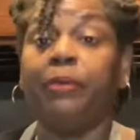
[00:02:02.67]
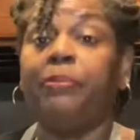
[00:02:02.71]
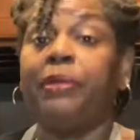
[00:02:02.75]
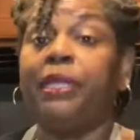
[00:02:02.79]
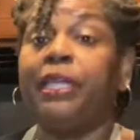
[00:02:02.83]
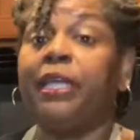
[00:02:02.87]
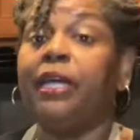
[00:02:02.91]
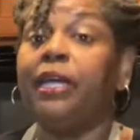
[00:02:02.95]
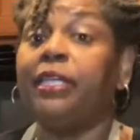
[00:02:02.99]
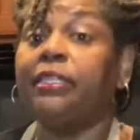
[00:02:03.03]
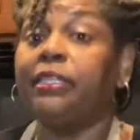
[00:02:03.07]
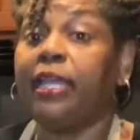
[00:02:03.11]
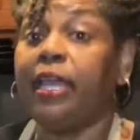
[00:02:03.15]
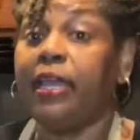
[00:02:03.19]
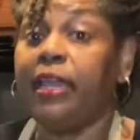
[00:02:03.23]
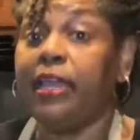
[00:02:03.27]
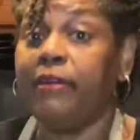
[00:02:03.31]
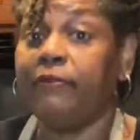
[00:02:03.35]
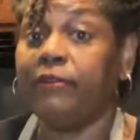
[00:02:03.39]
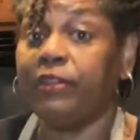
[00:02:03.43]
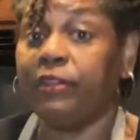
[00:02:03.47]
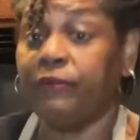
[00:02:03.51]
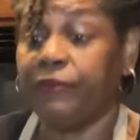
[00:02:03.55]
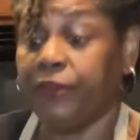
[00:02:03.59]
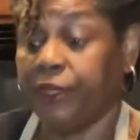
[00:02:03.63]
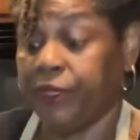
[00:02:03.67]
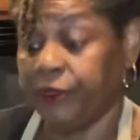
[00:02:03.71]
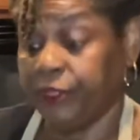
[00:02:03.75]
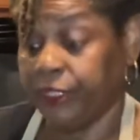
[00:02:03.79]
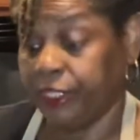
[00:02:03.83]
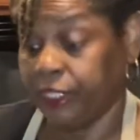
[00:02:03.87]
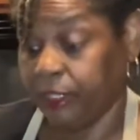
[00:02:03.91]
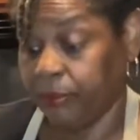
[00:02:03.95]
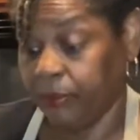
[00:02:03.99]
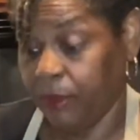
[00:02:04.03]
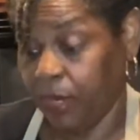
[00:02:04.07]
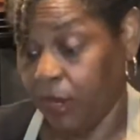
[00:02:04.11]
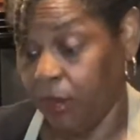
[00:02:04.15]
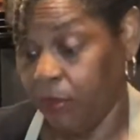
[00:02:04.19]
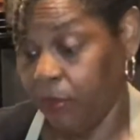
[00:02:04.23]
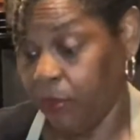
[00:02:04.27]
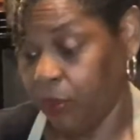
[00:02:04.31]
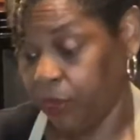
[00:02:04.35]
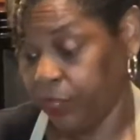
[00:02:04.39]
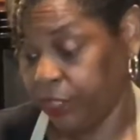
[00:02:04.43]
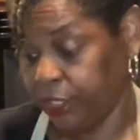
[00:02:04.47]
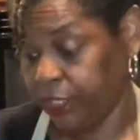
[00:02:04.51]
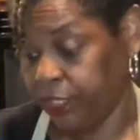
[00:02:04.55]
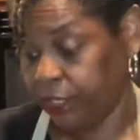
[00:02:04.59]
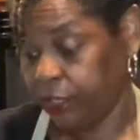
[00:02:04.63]
because I have a very small
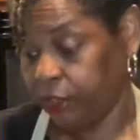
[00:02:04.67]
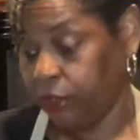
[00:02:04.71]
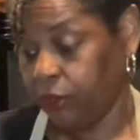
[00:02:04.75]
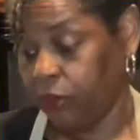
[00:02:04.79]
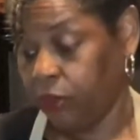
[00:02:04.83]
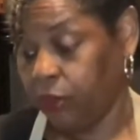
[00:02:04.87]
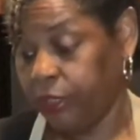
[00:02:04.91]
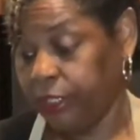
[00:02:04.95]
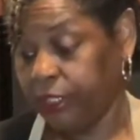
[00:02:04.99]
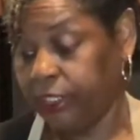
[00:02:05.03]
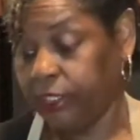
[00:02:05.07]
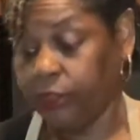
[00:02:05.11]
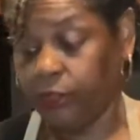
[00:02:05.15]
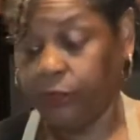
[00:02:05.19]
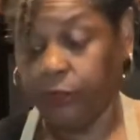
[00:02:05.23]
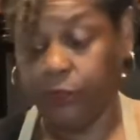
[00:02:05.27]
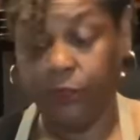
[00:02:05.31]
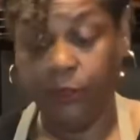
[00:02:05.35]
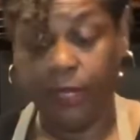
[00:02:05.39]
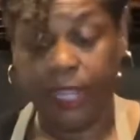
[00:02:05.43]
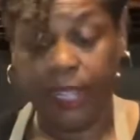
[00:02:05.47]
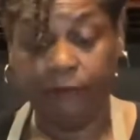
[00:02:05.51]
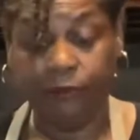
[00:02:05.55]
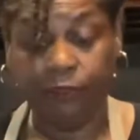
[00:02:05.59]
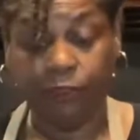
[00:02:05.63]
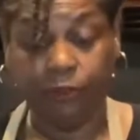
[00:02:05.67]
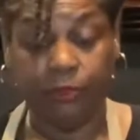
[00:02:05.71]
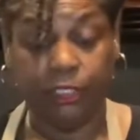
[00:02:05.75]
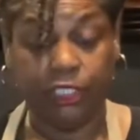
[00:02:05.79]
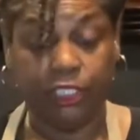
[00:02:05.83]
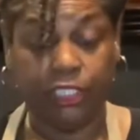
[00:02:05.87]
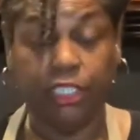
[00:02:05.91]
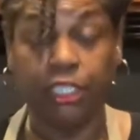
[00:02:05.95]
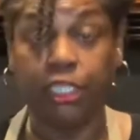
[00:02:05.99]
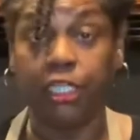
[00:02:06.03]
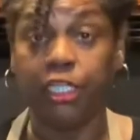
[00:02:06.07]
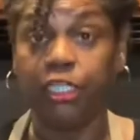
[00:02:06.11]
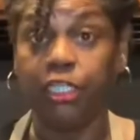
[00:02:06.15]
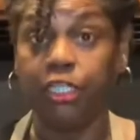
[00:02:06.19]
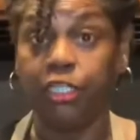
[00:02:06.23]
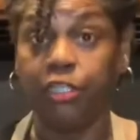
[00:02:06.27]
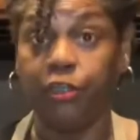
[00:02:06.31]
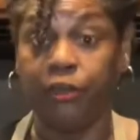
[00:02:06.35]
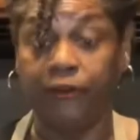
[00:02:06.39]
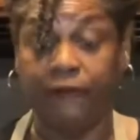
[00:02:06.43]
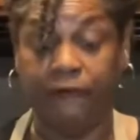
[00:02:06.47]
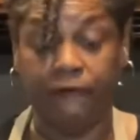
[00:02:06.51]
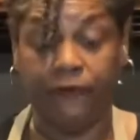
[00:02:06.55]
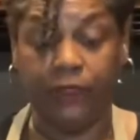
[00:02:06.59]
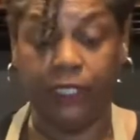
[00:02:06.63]
pork tenderloin, so you have to adjust
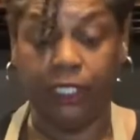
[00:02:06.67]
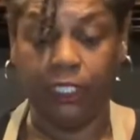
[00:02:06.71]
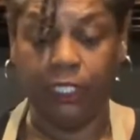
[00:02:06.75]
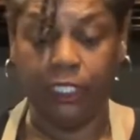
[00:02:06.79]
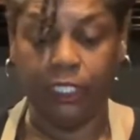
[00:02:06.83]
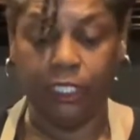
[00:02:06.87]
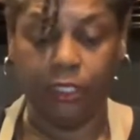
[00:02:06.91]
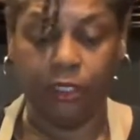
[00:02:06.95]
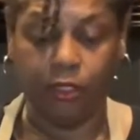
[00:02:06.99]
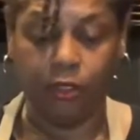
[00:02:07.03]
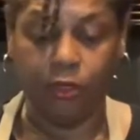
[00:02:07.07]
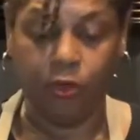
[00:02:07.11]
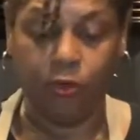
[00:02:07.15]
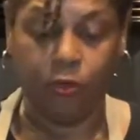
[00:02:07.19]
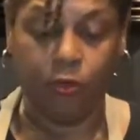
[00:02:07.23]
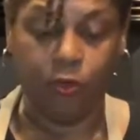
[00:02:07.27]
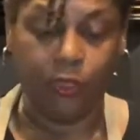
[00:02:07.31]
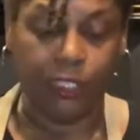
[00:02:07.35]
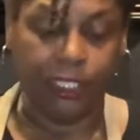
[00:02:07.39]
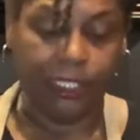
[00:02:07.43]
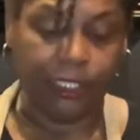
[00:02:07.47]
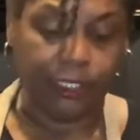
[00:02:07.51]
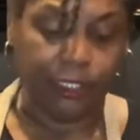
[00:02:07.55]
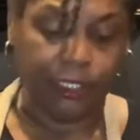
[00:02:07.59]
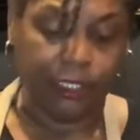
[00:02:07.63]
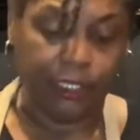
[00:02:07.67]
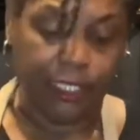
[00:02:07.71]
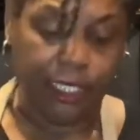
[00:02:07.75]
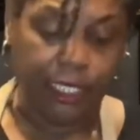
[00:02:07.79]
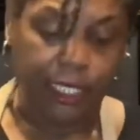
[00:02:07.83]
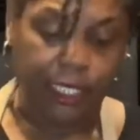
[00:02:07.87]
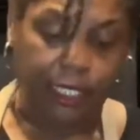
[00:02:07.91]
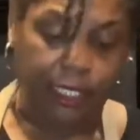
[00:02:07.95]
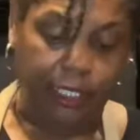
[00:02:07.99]
your filling accordingly.